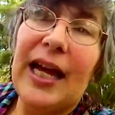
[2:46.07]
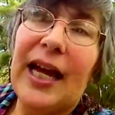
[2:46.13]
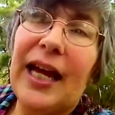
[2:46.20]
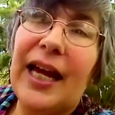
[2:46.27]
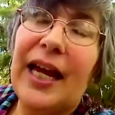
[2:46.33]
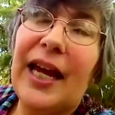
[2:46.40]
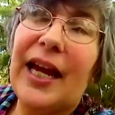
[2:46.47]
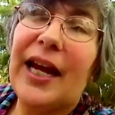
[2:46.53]

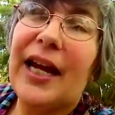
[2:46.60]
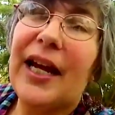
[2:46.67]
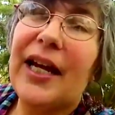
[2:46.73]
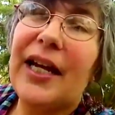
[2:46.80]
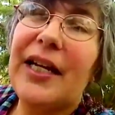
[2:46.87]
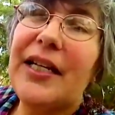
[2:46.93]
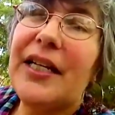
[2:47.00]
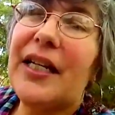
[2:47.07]

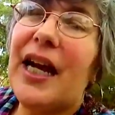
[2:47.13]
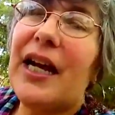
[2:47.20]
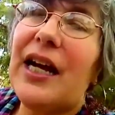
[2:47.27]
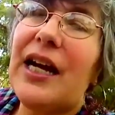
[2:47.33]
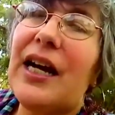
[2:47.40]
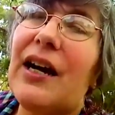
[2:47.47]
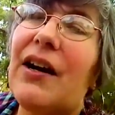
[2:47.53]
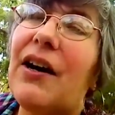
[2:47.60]
And
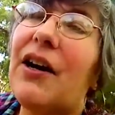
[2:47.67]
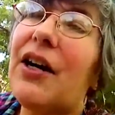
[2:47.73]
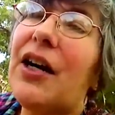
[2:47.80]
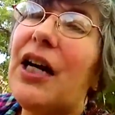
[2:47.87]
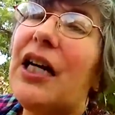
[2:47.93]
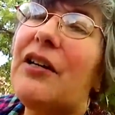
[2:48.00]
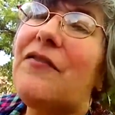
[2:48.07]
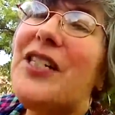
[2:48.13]

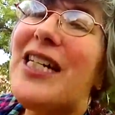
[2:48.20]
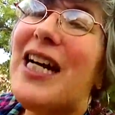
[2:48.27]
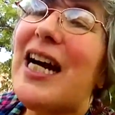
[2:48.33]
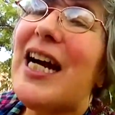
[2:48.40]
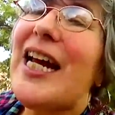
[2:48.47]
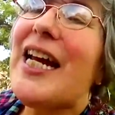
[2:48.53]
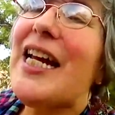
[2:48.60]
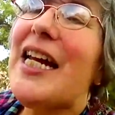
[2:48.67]
Art of
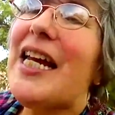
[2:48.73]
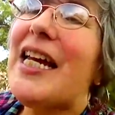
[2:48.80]
Dying